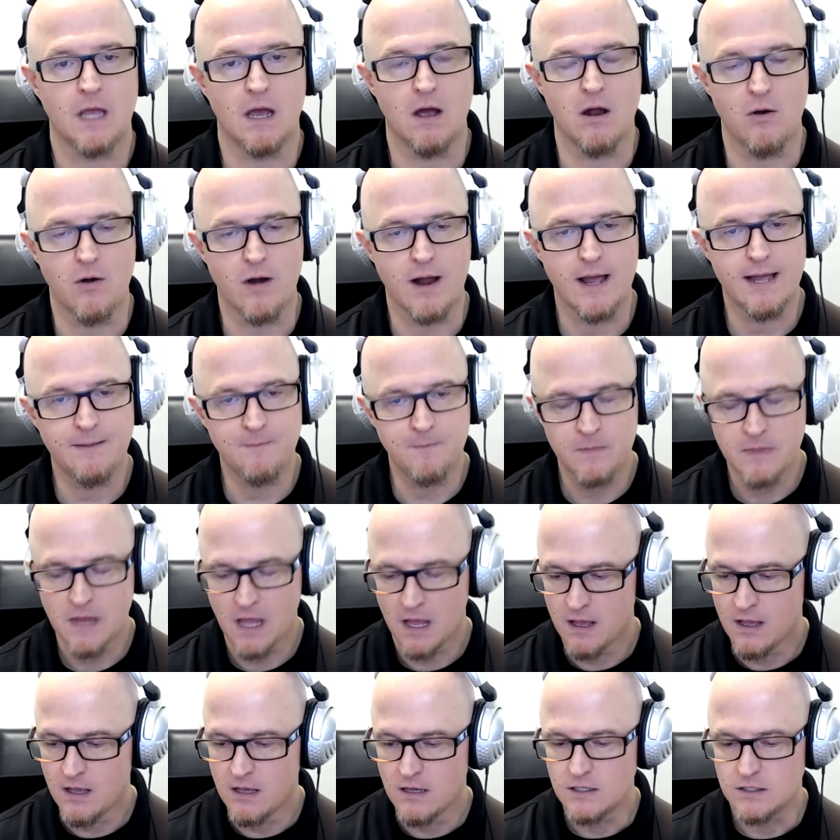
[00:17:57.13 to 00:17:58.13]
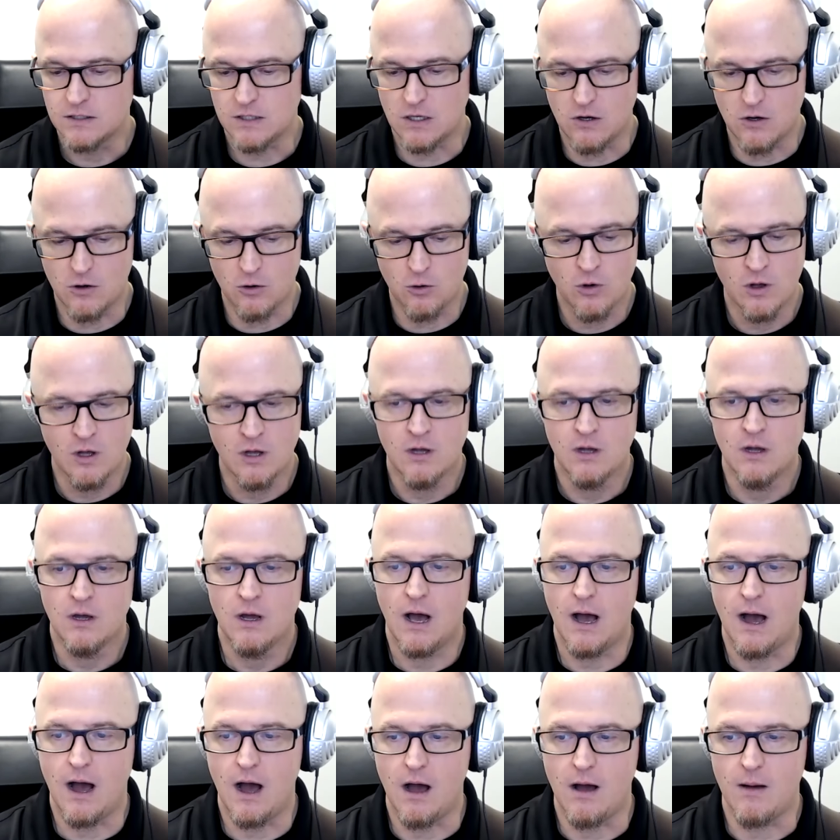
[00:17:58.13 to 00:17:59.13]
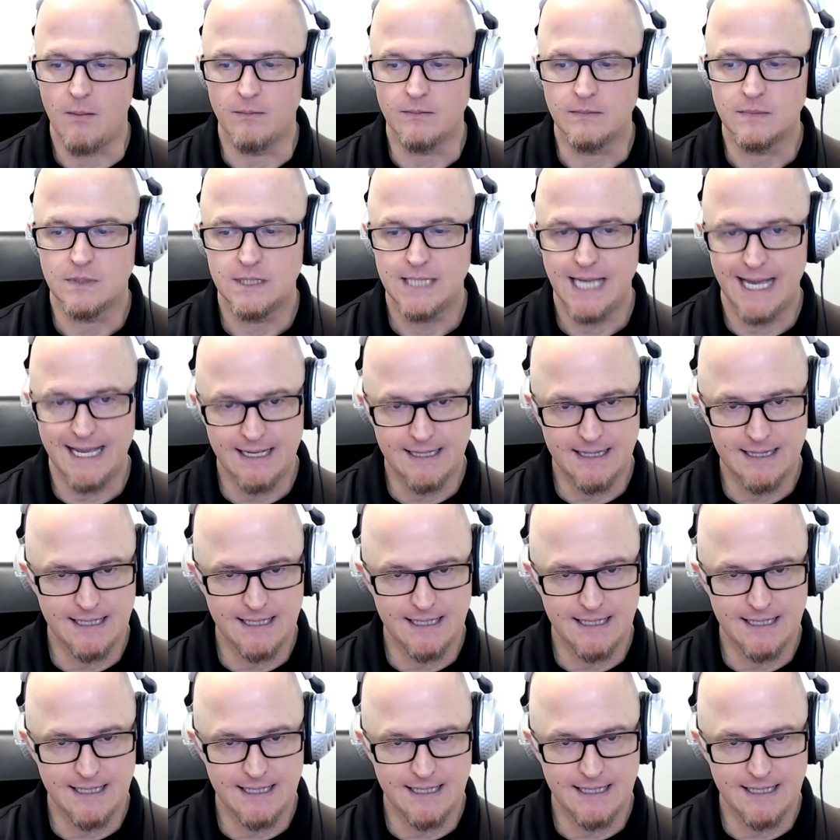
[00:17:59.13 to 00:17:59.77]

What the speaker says: All right, so take